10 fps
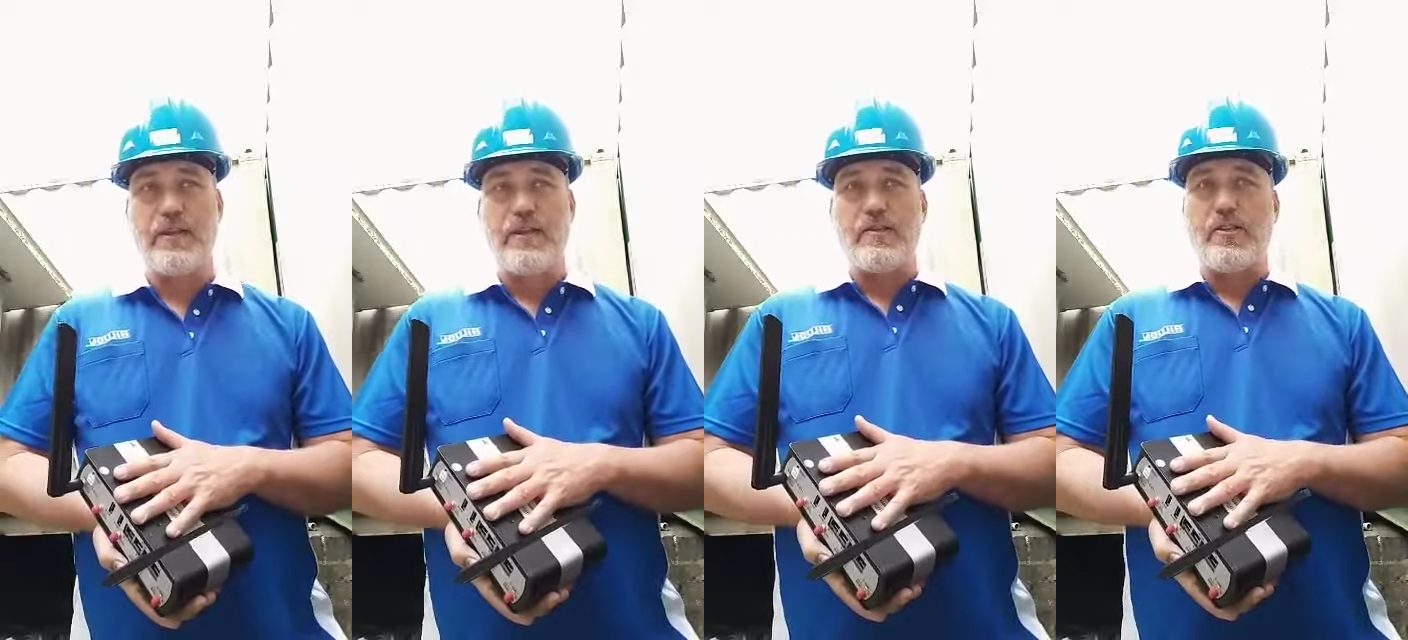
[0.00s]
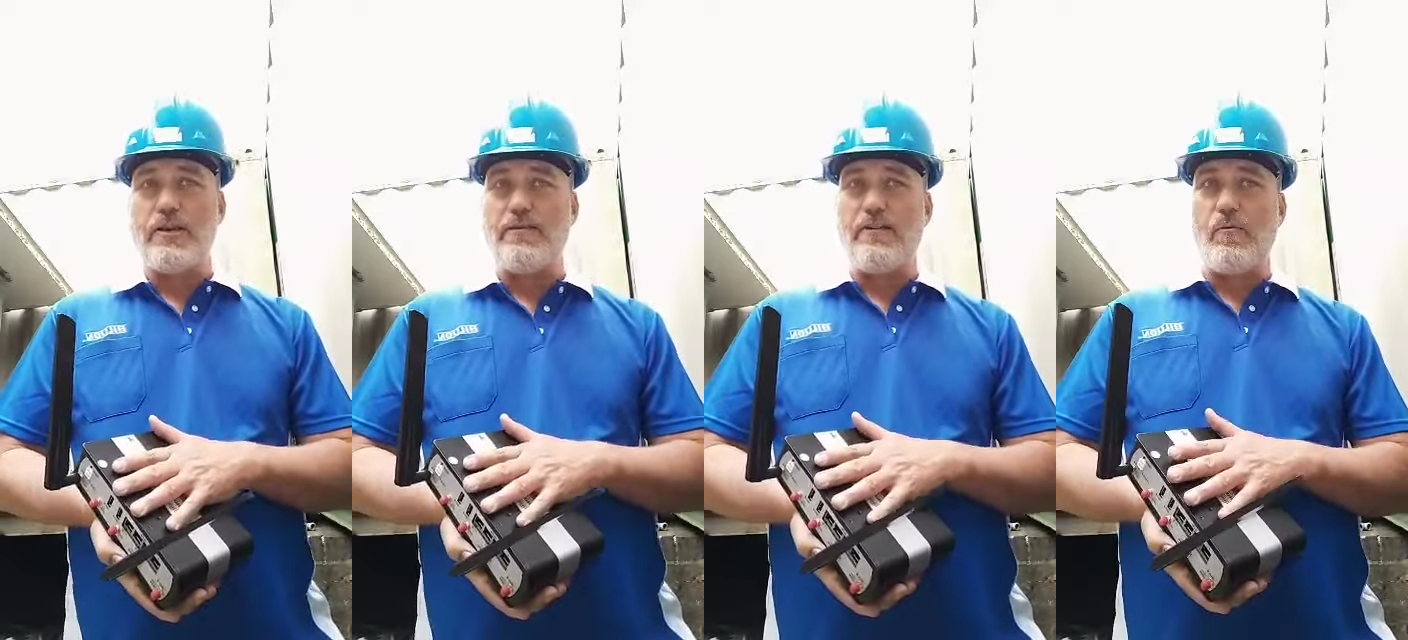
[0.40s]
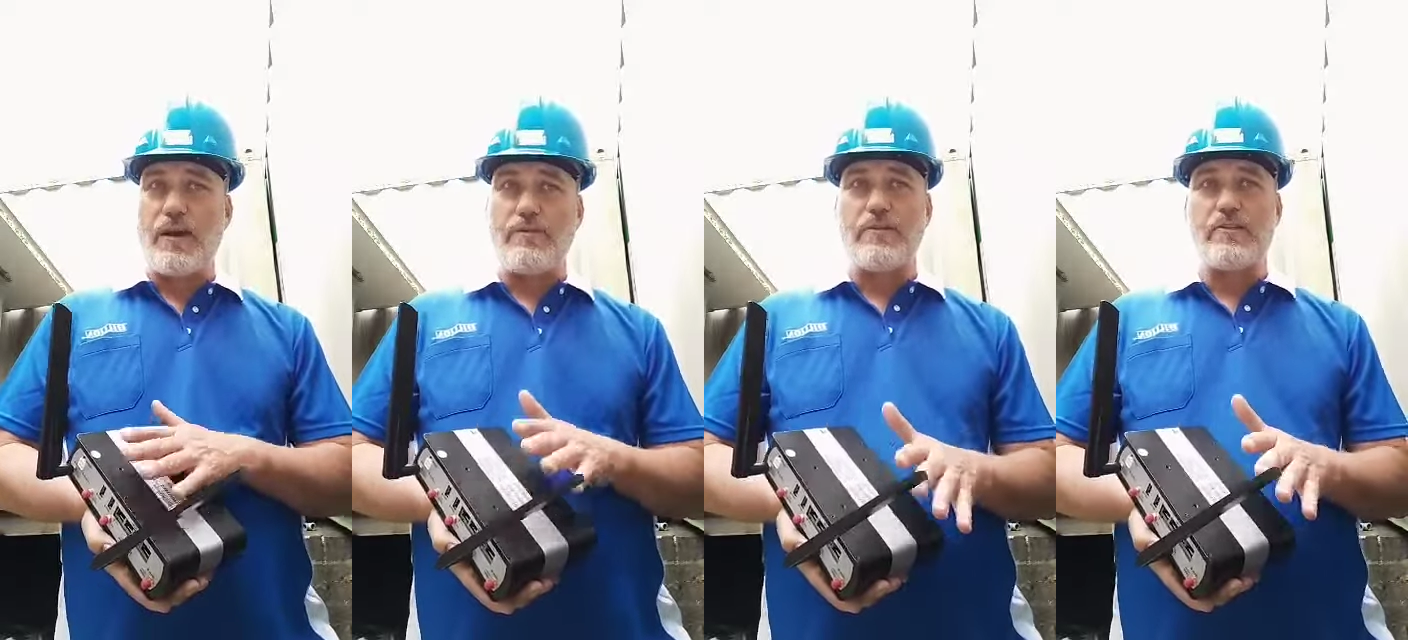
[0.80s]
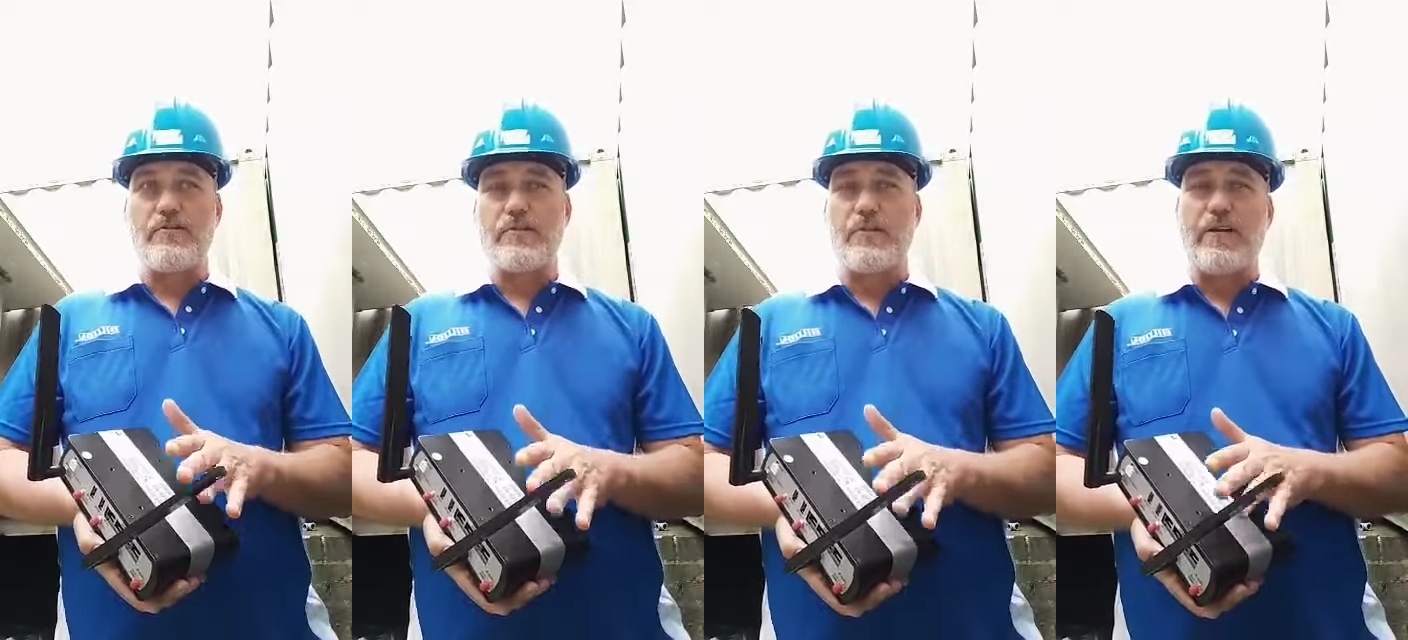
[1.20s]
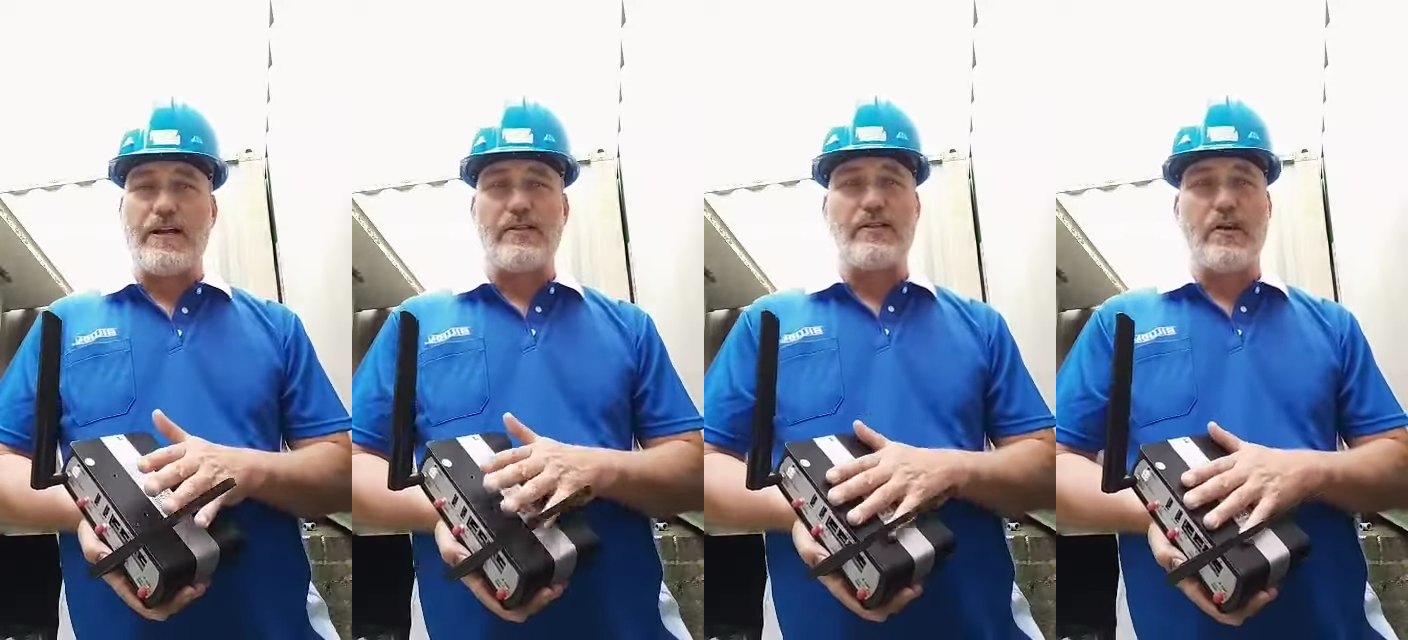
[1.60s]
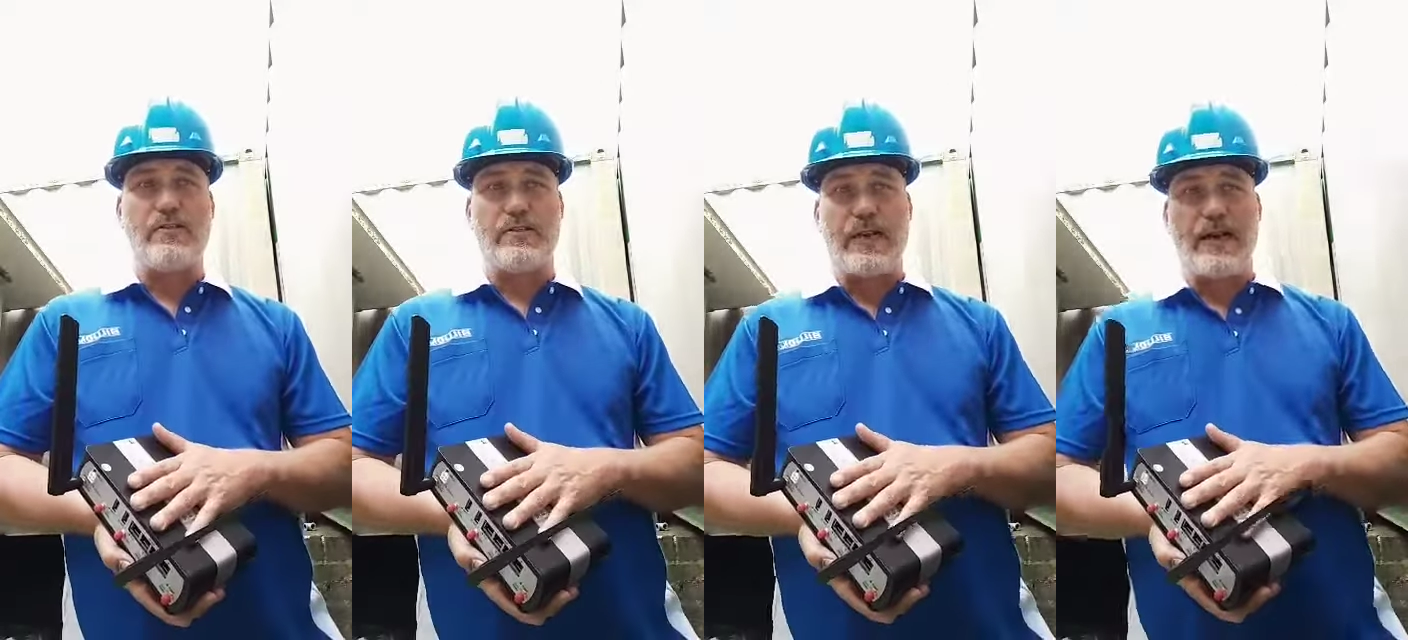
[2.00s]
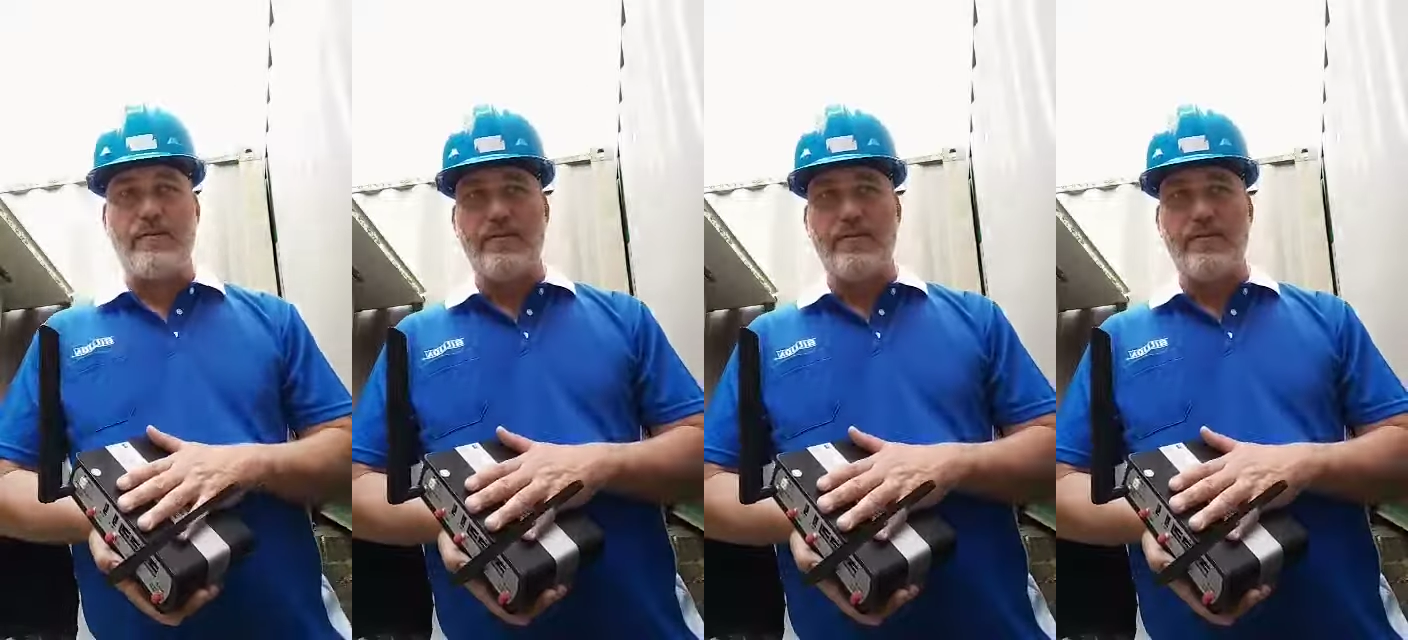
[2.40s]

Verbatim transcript: So even if one of the service providers goes down,